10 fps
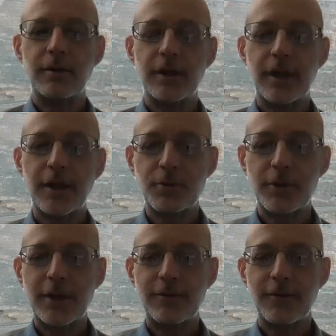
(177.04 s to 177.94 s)
I guess,
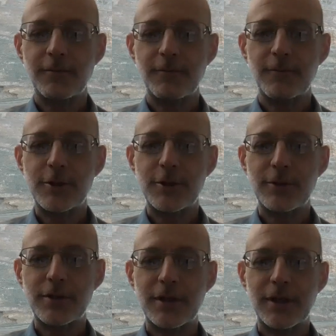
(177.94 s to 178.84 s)
Rene, from what you
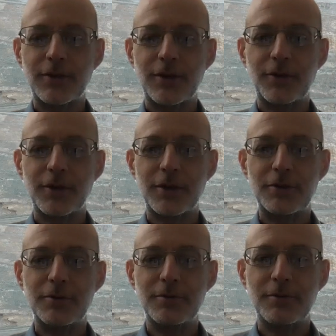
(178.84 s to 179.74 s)
were saying, it sounds like
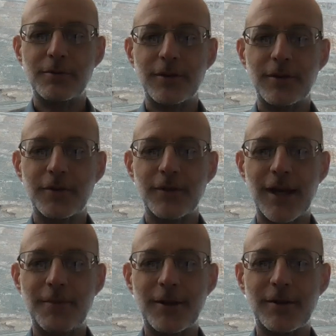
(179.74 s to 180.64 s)
you kind of
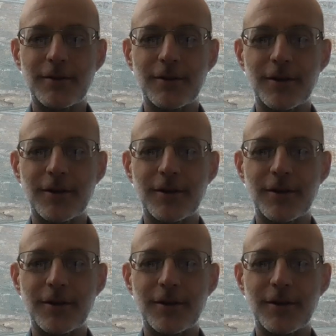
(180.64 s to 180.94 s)
came in